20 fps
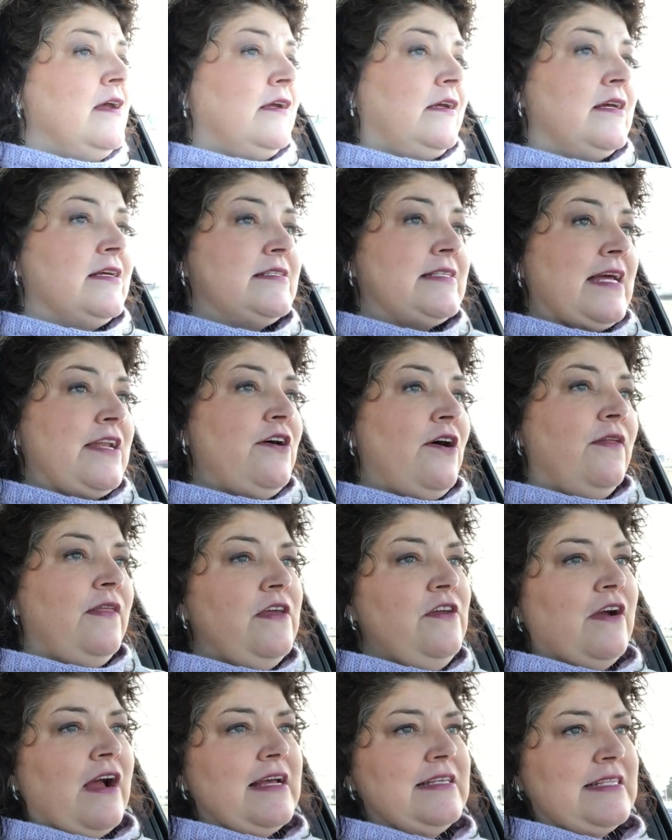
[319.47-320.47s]
Because I know
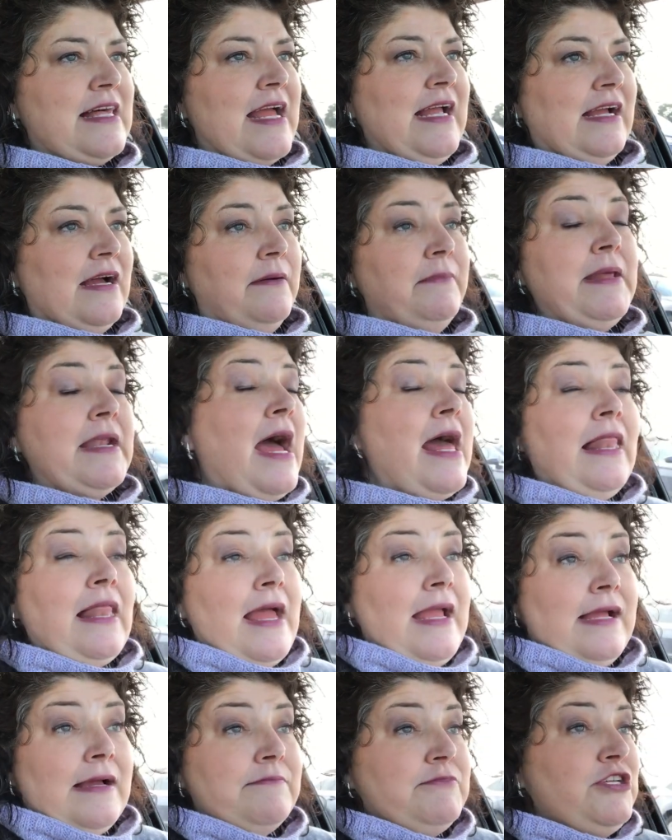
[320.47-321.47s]
that you guys like them and I
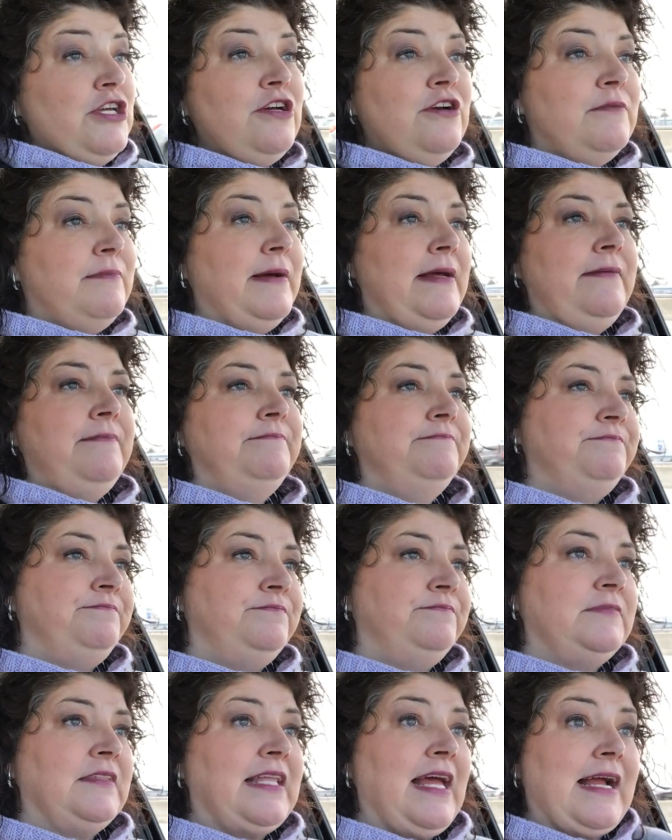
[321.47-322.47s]
like them too, but
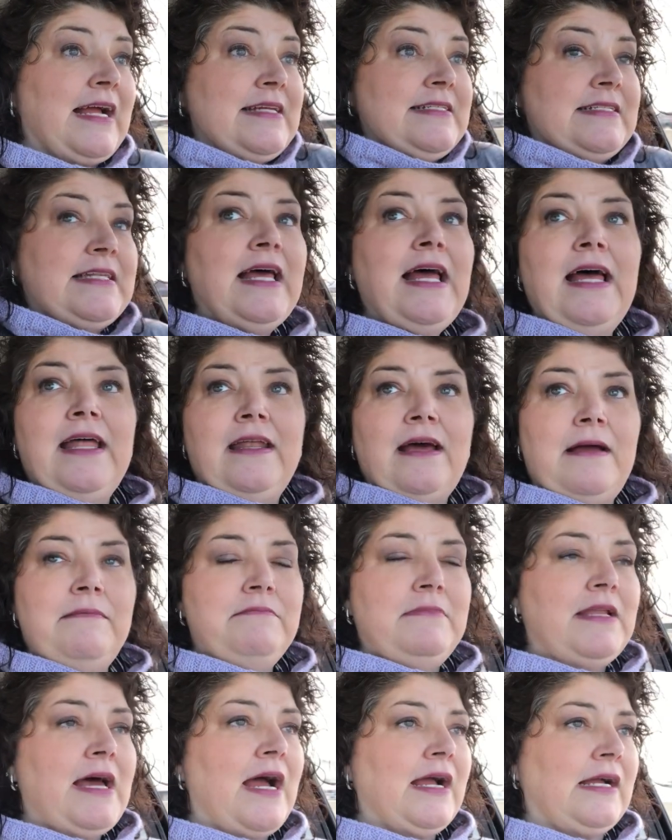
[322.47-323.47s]
like I said,
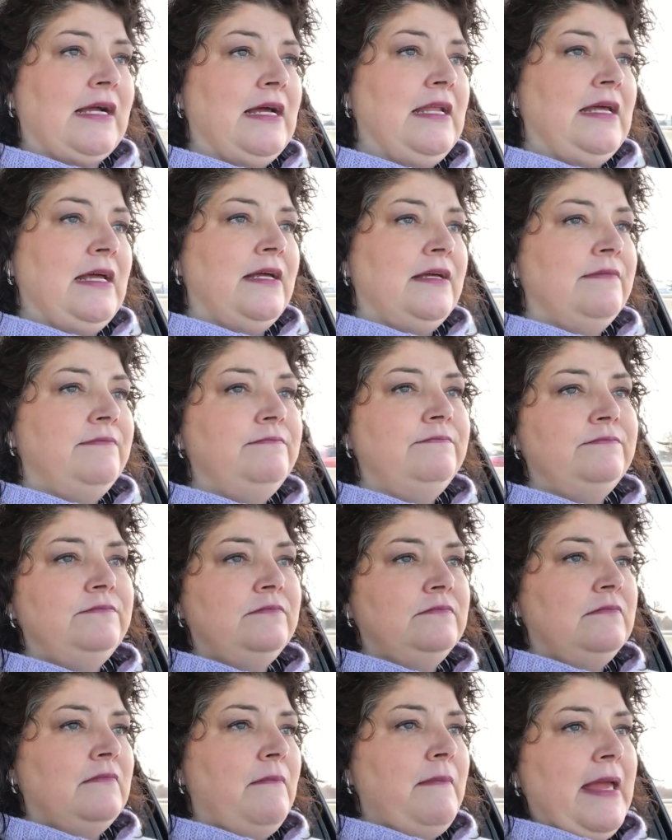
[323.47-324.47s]
I'm not gonna
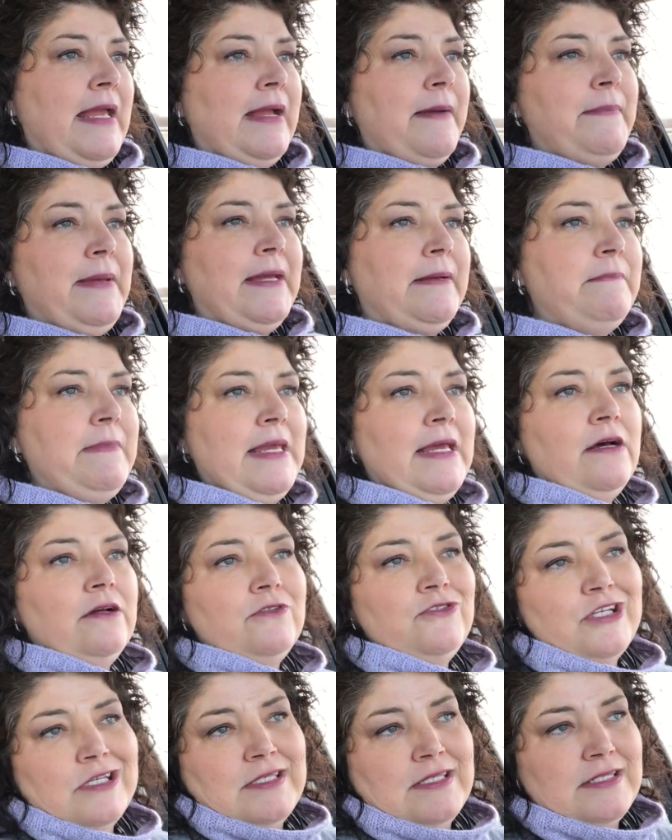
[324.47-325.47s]
make a big meal
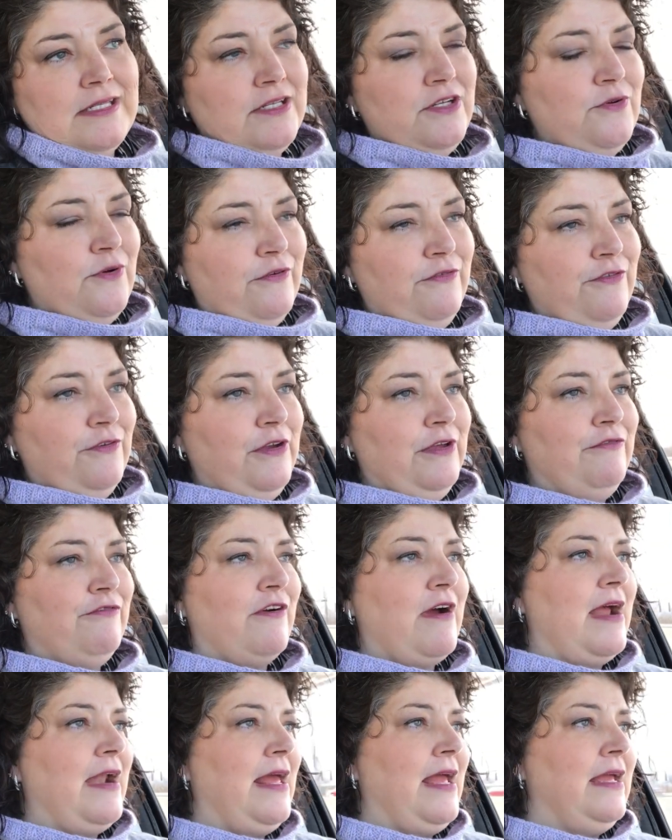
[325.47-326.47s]
just to do a Foodie
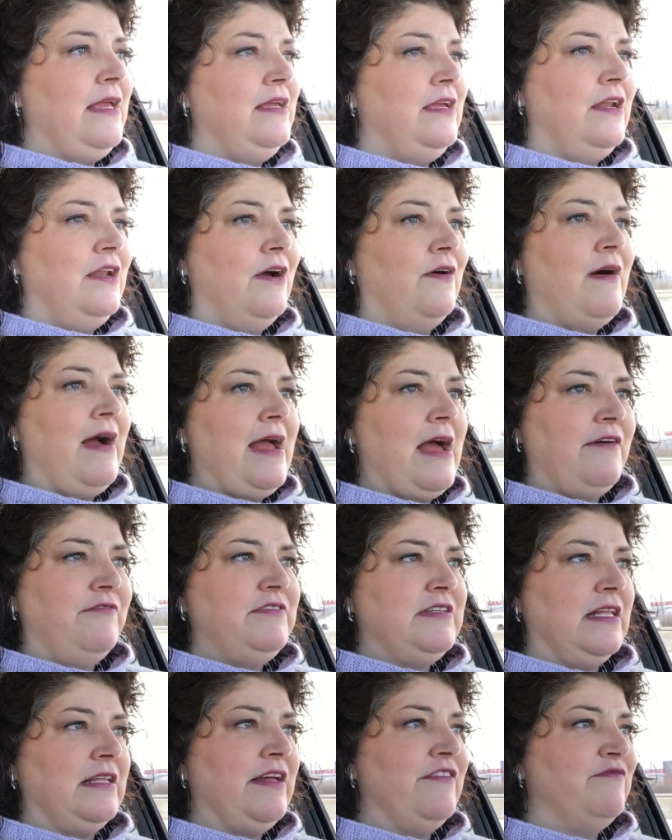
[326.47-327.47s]
Friday. You know, I have
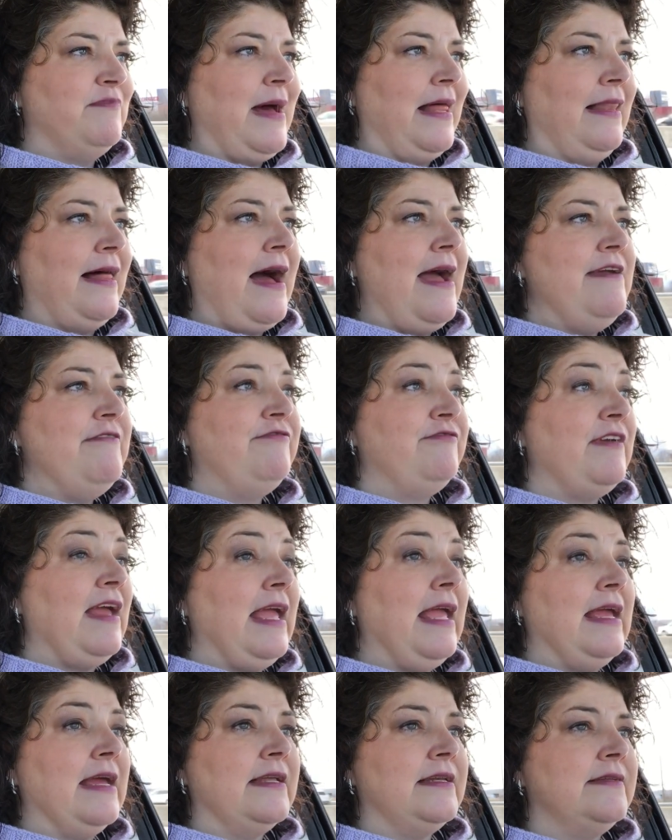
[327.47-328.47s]
to live my life
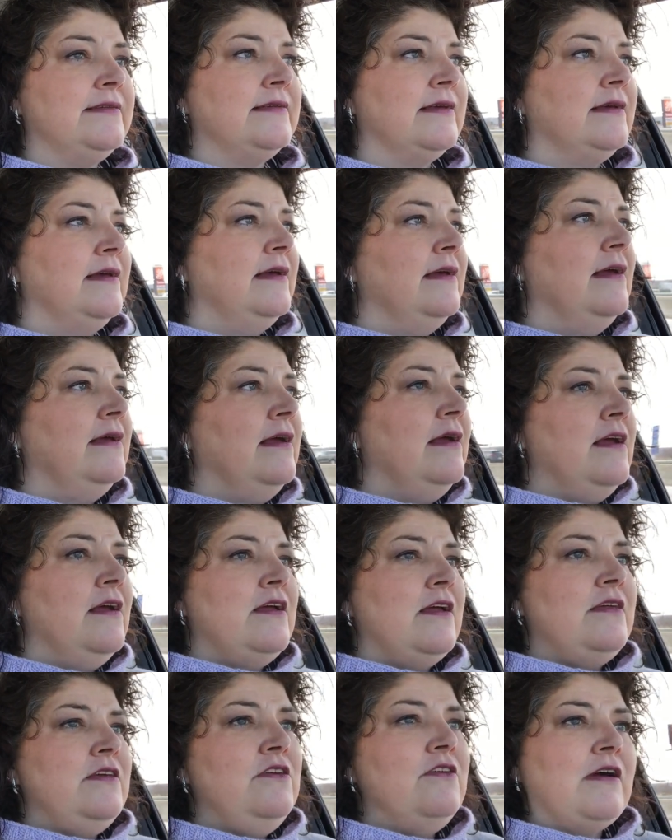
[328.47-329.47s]

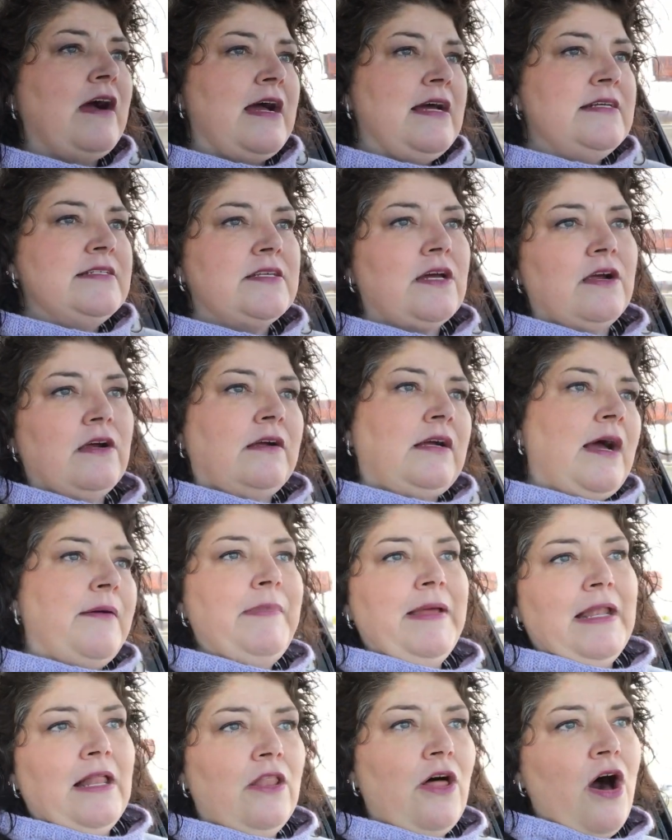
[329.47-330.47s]
and you guys are
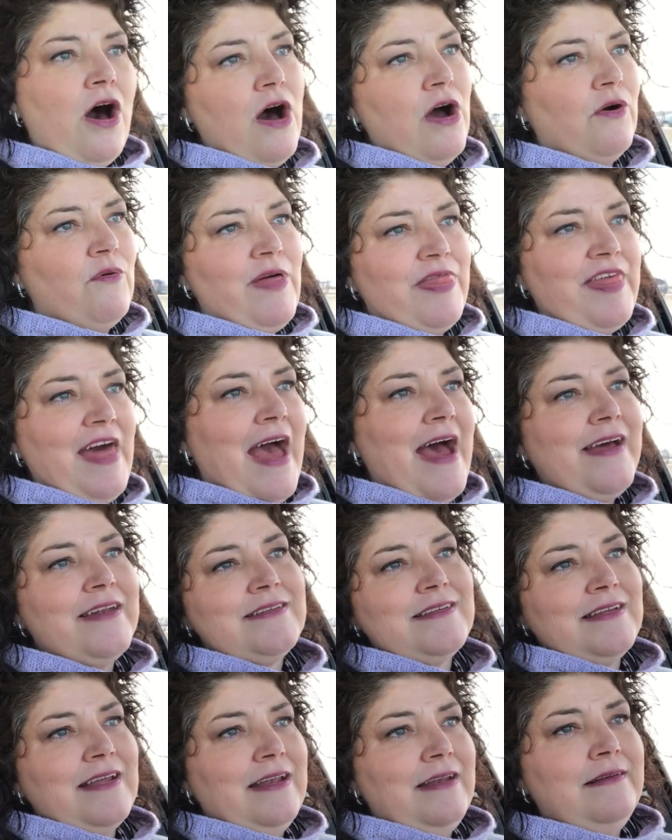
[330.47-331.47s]
coming along with that
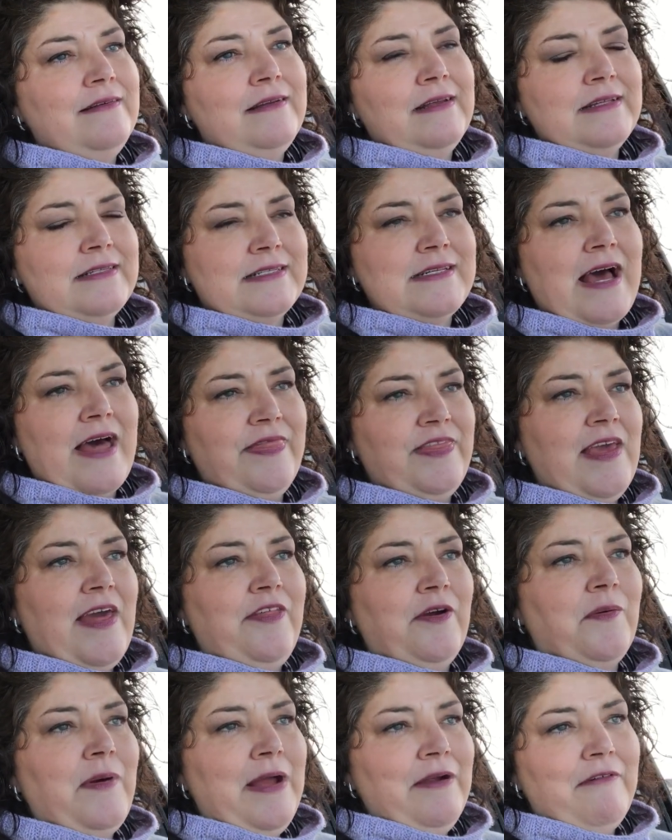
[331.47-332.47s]
and it's not the
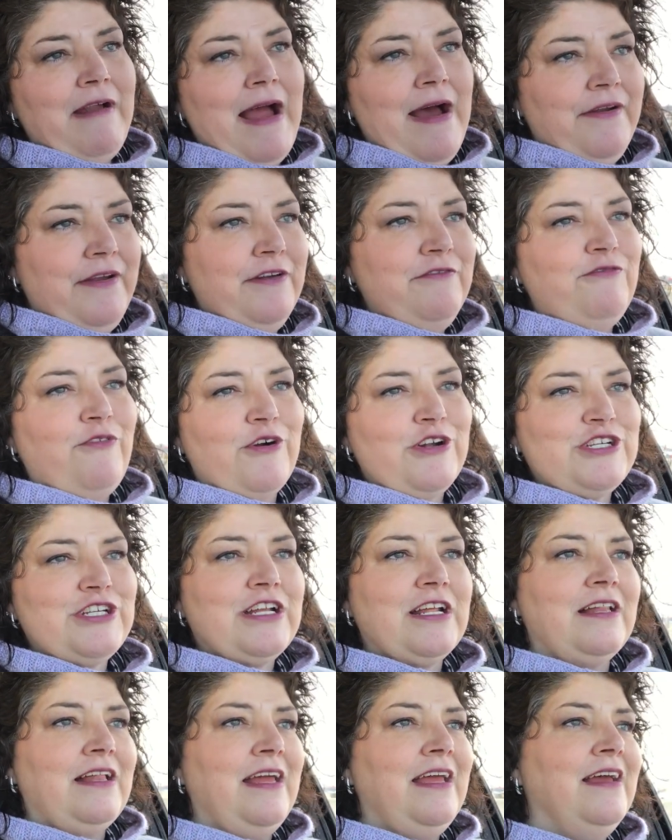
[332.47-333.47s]
other way around,
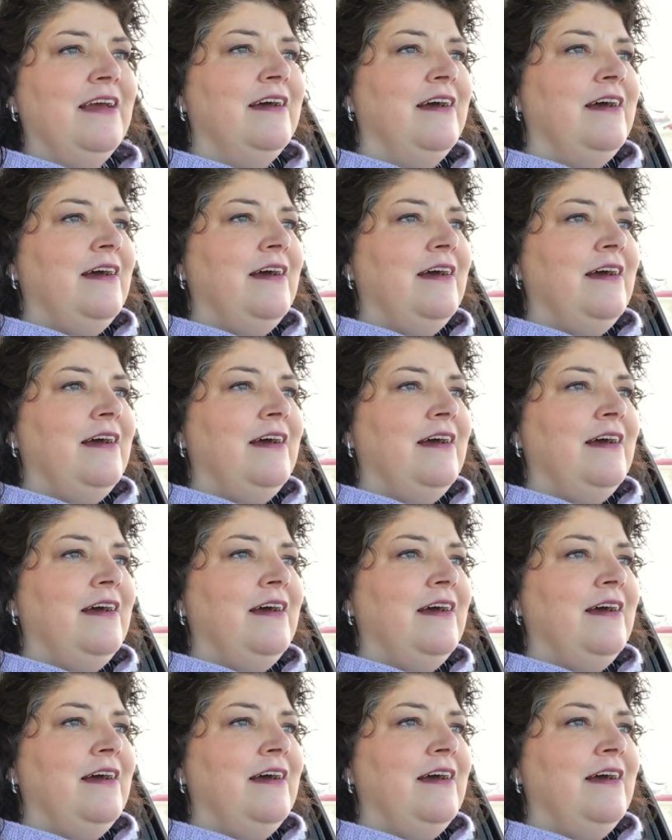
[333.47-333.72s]
unfortunately.